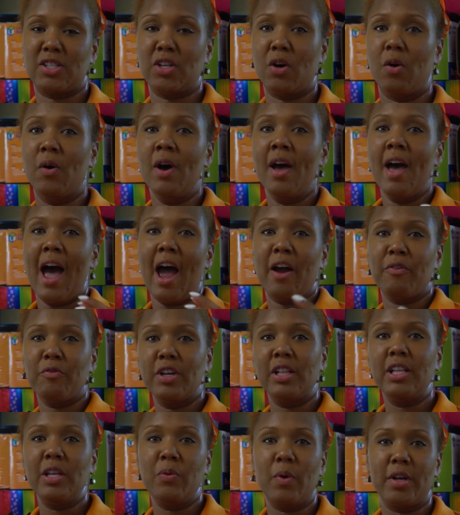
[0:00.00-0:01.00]
So I
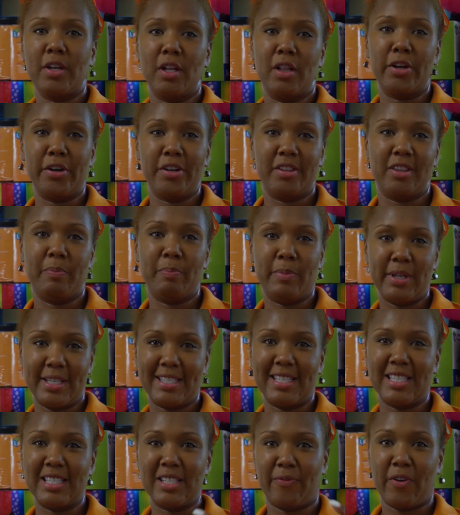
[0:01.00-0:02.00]
really want to learn the
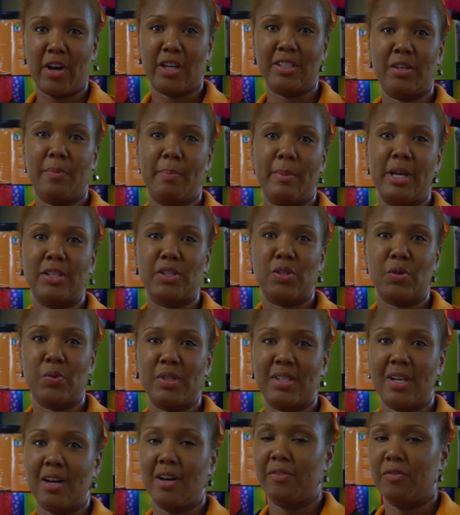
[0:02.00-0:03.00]
business
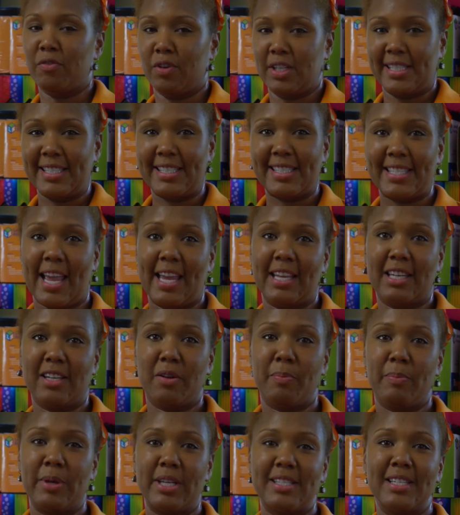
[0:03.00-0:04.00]
fundamentals of sustaining
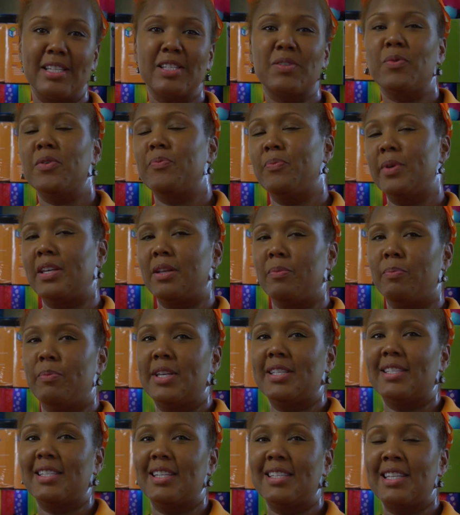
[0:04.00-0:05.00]
a business. We've been in
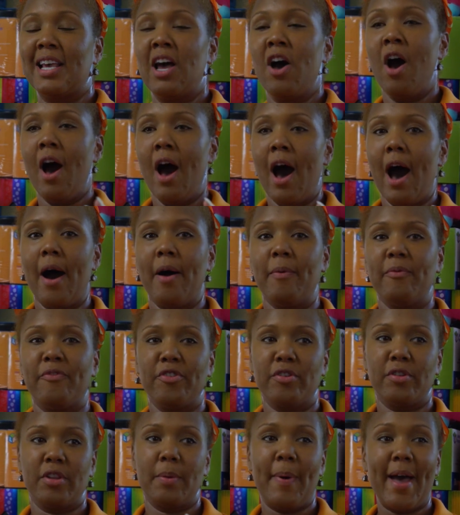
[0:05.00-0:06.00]
business
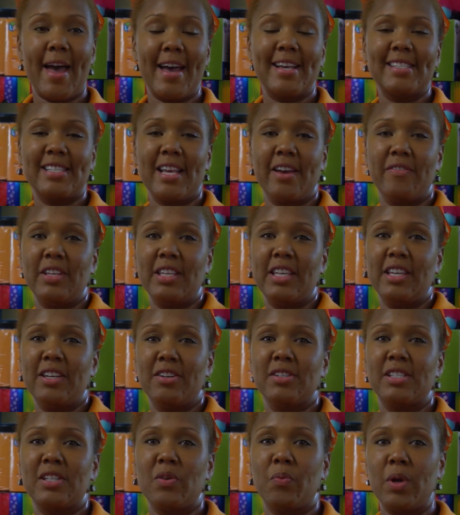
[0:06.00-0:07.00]
for the past 7
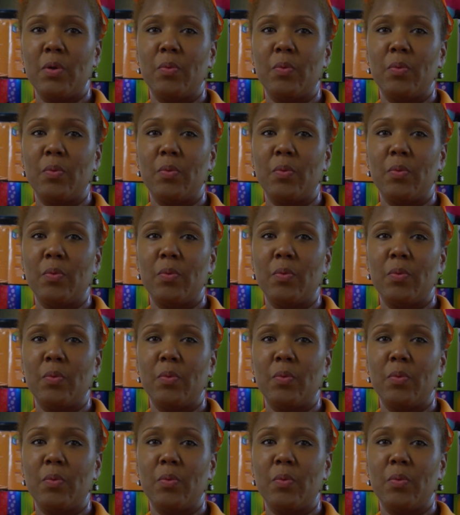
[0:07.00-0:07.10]
years and